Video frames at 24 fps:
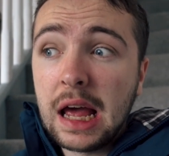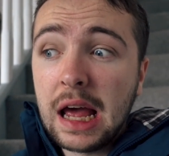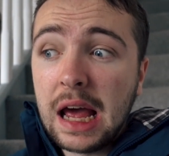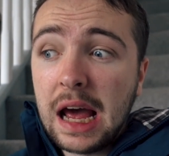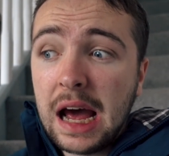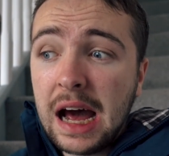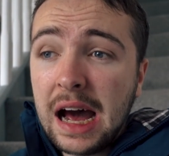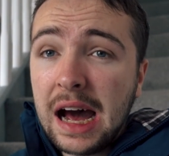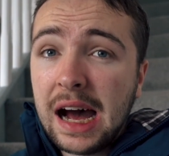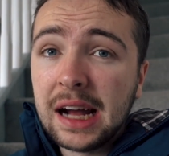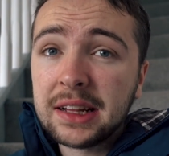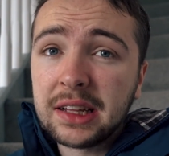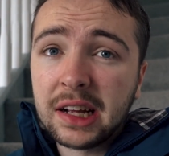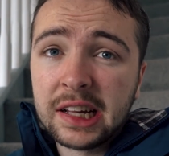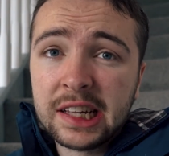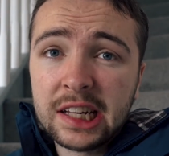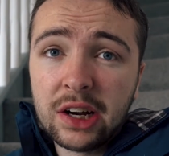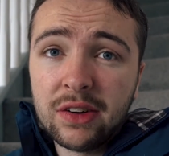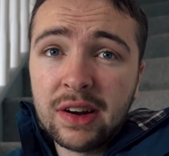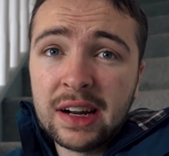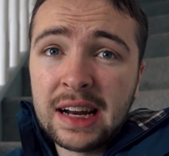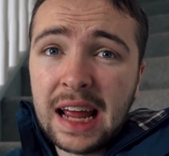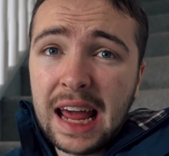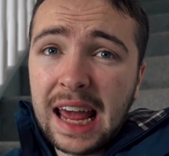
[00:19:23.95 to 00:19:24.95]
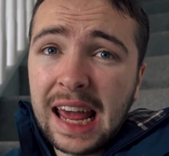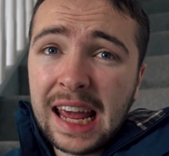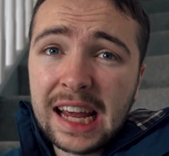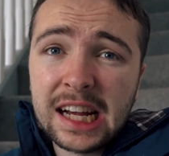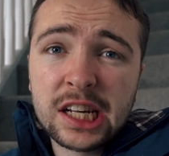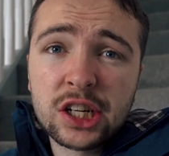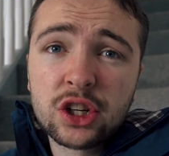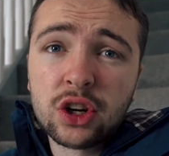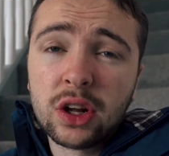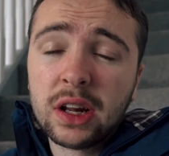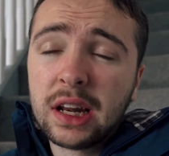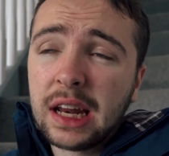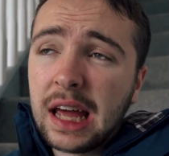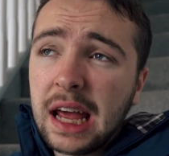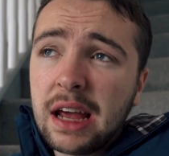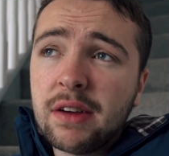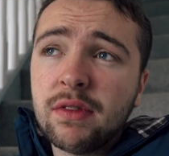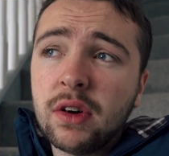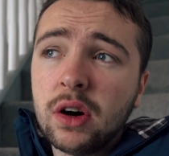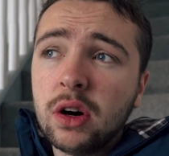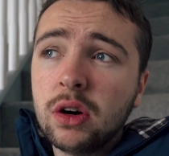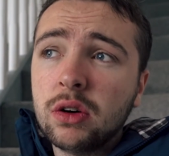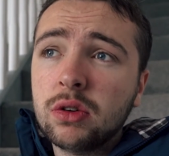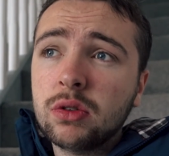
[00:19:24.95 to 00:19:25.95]
add a certain extra
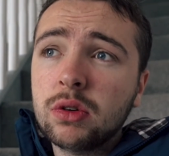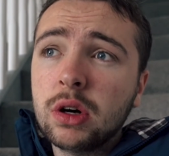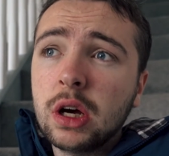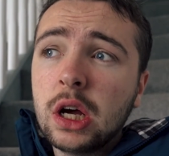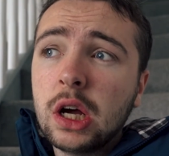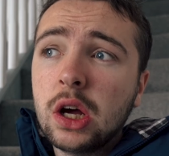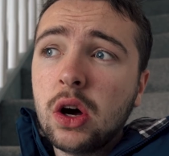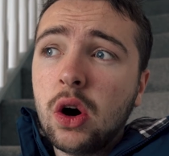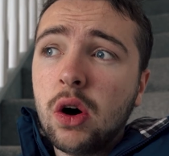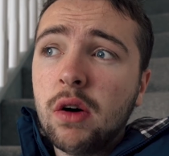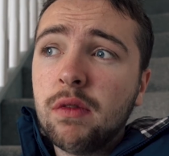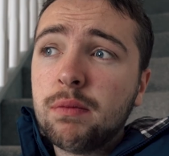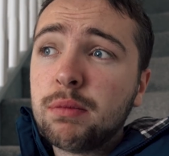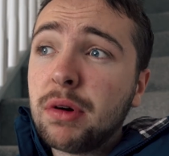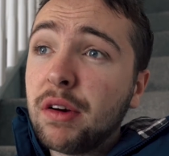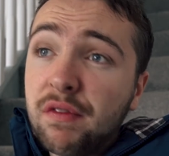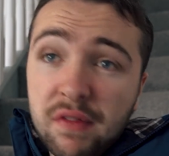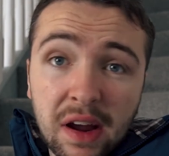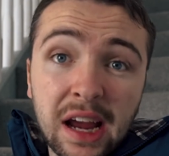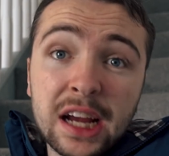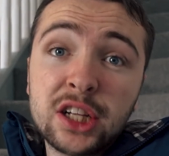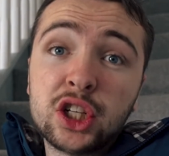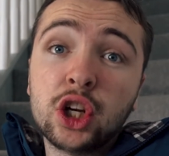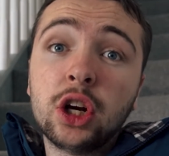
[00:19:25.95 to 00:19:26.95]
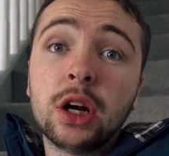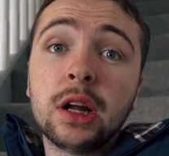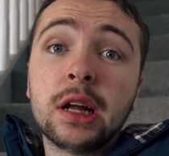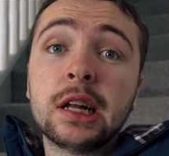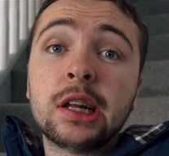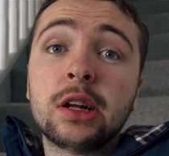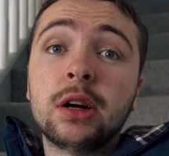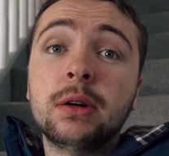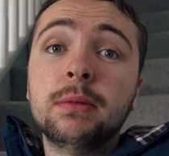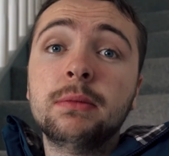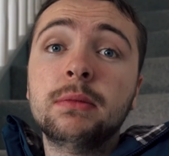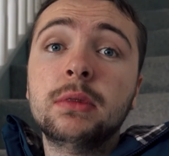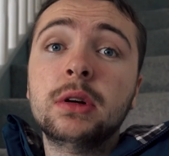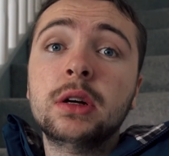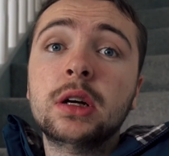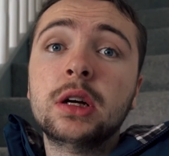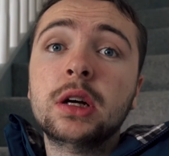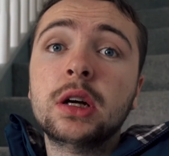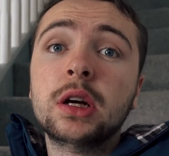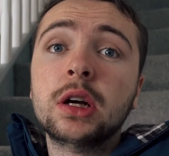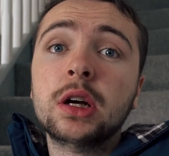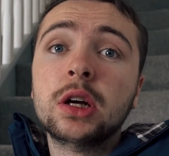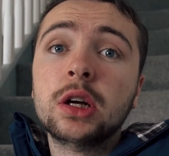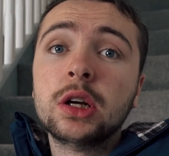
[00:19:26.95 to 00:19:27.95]
level of professionalism
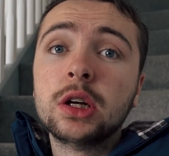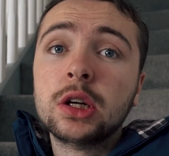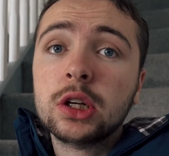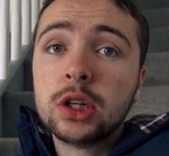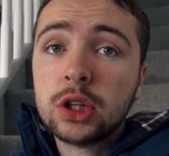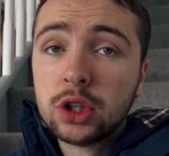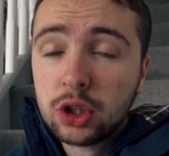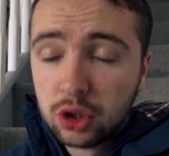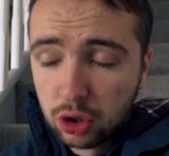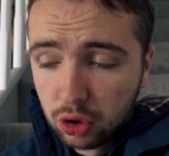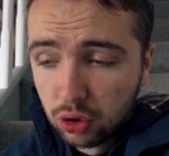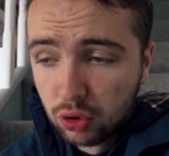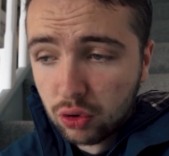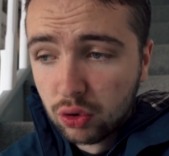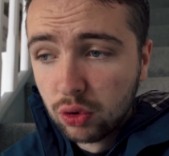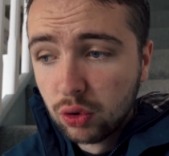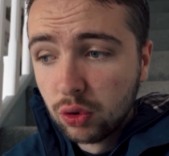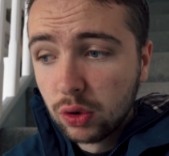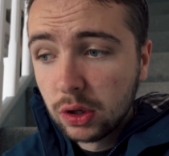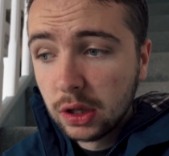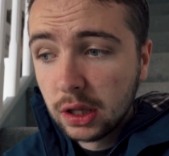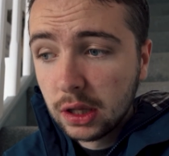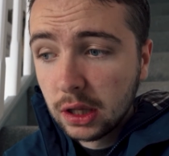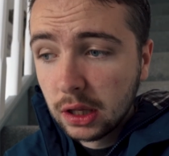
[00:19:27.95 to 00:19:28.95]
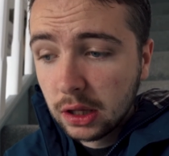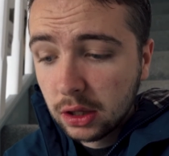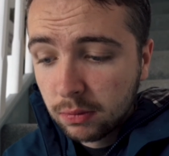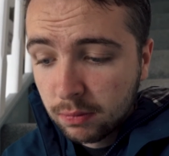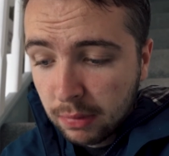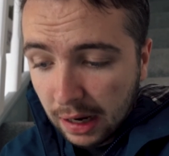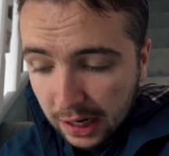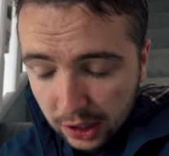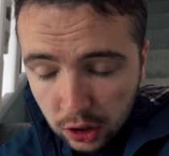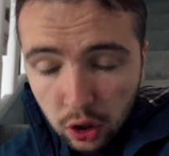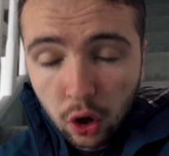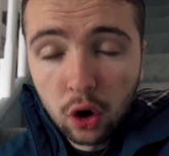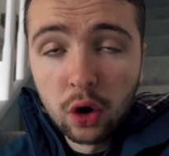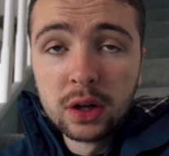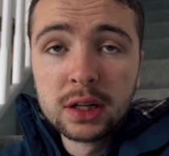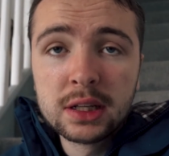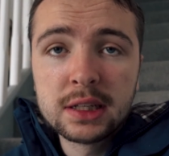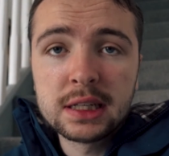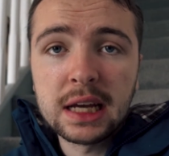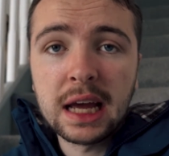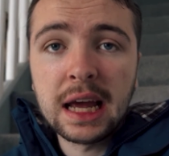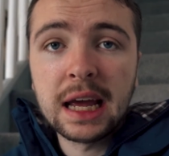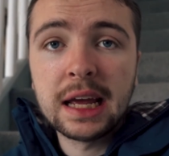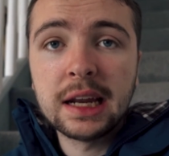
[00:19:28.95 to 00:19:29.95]
to my
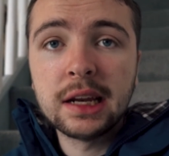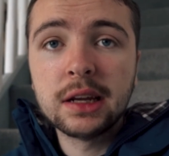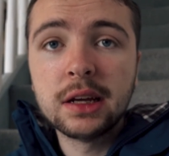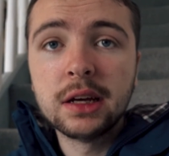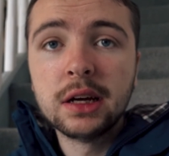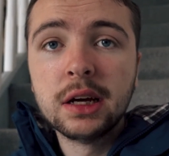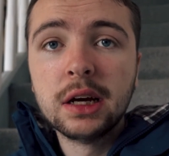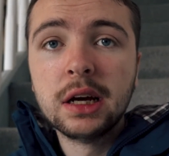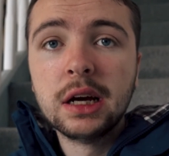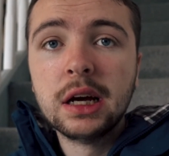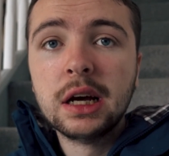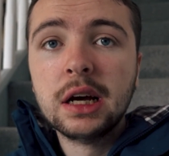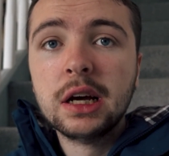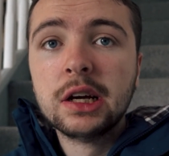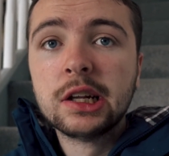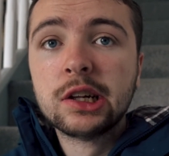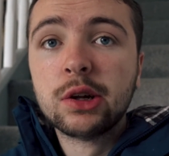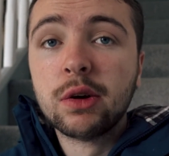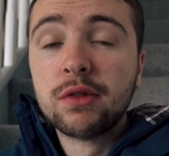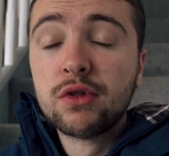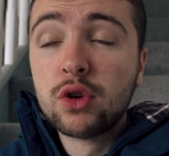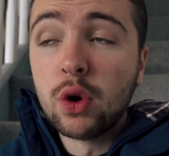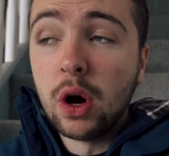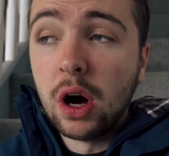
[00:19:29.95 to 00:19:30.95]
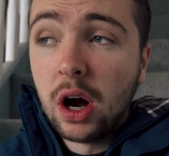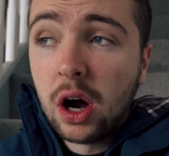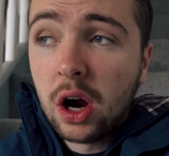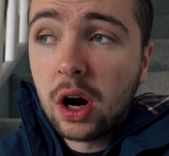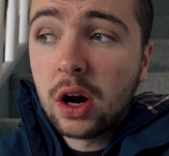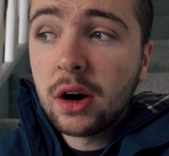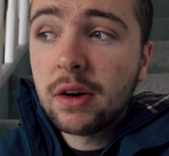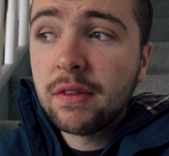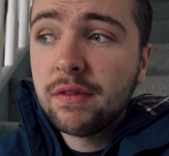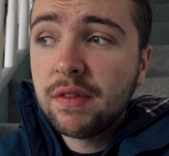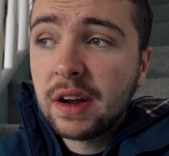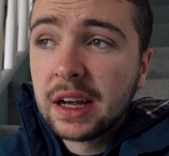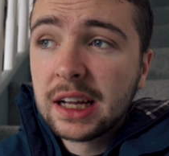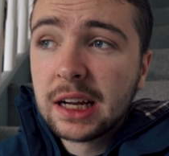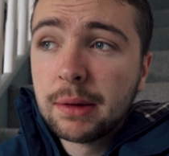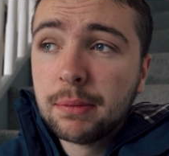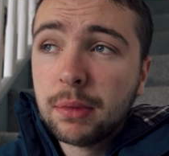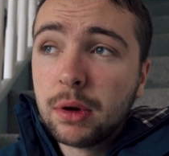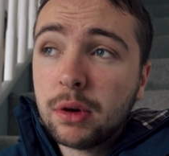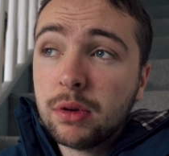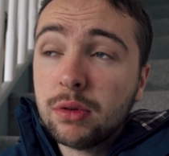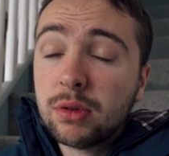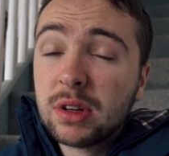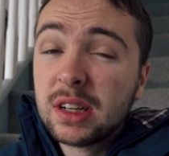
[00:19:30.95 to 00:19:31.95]
content. So if you are thinking
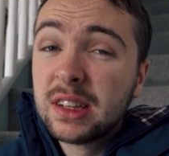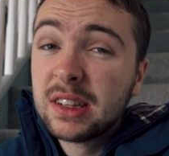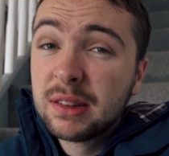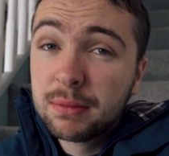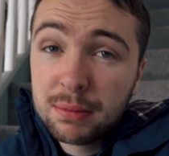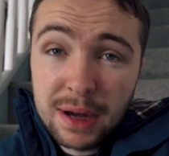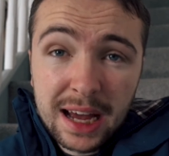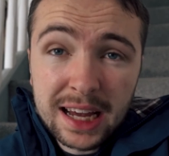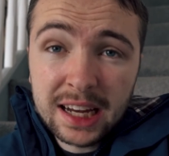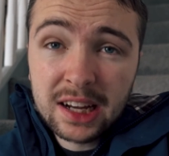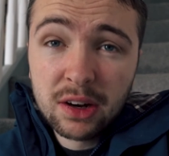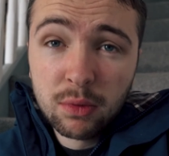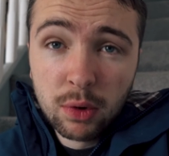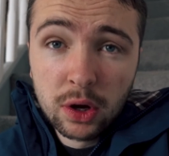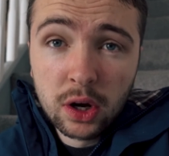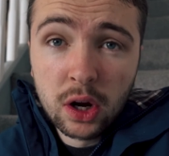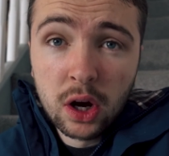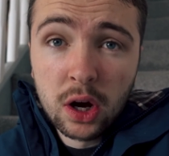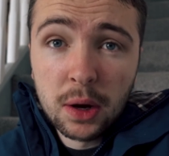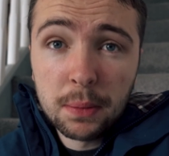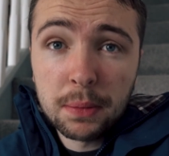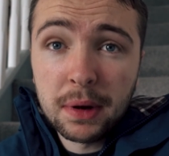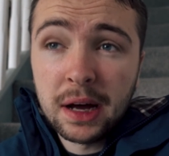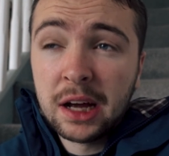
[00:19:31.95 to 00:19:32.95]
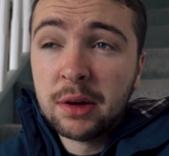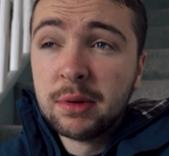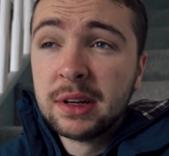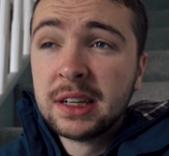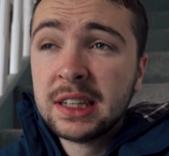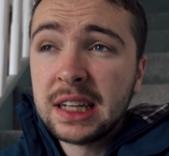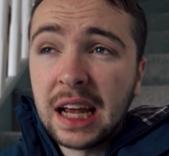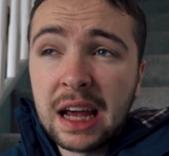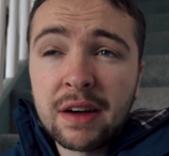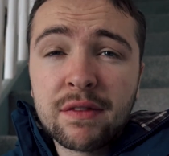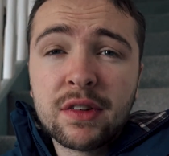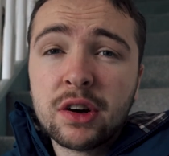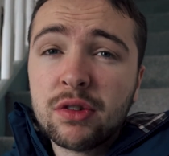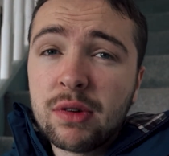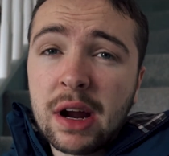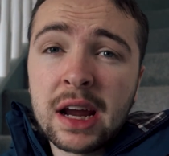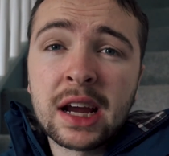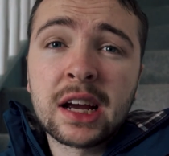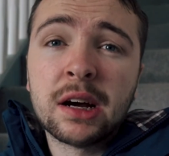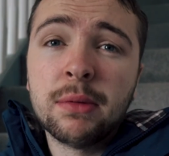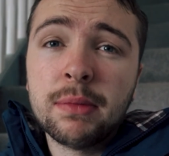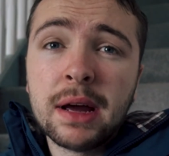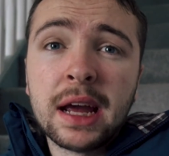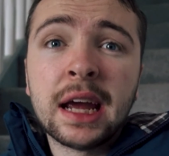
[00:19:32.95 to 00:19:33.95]
about picking one up, I would definitely
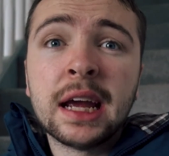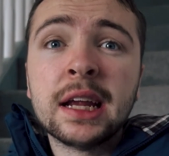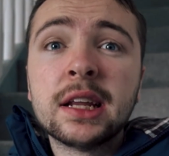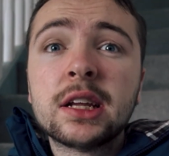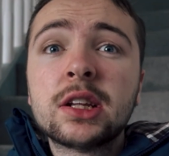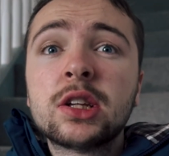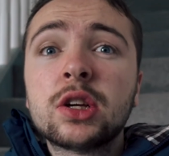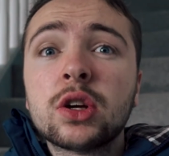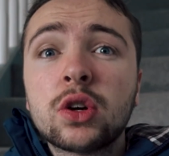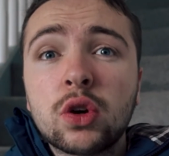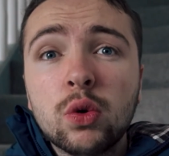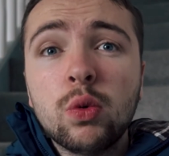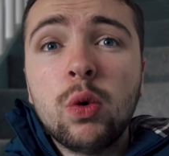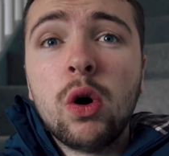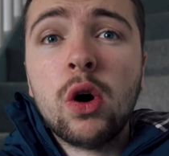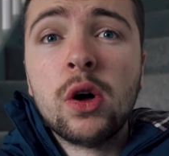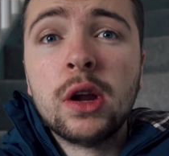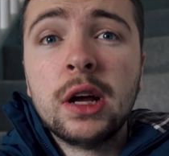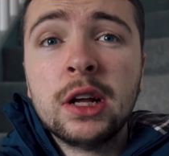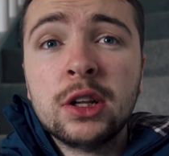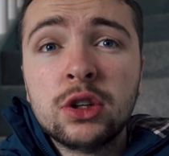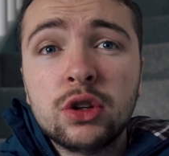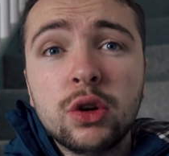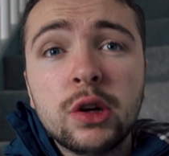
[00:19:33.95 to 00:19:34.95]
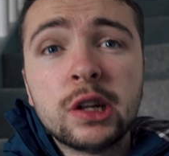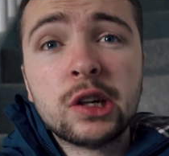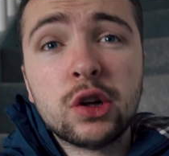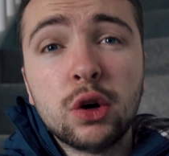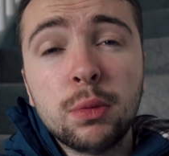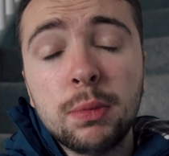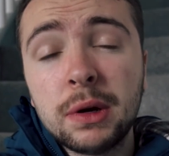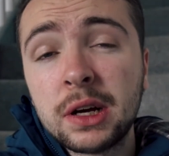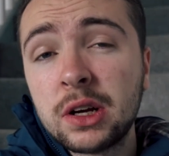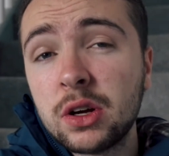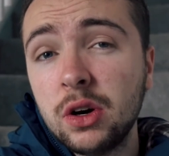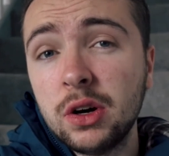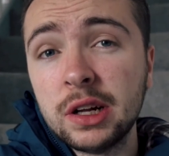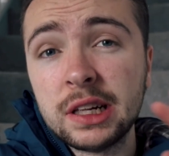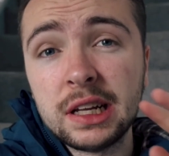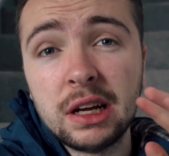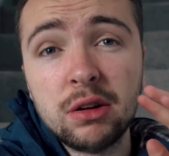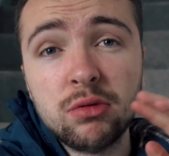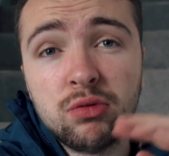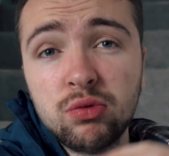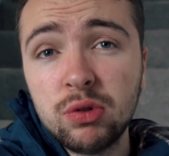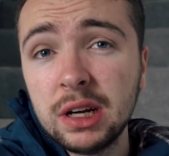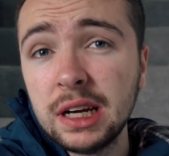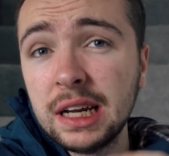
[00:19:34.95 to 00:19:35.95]
recommend to go on and do so, because it
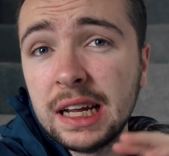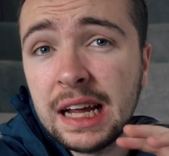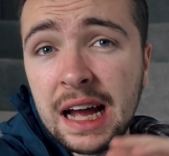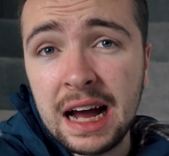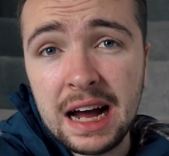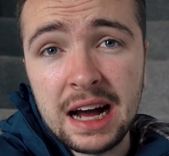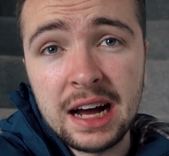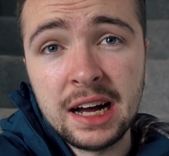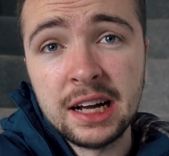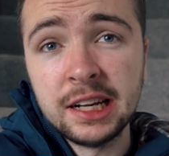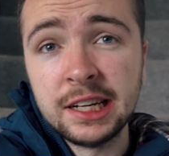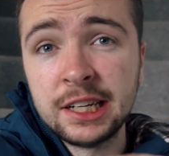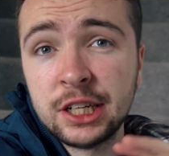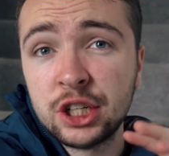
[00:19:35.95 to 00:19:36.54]
really has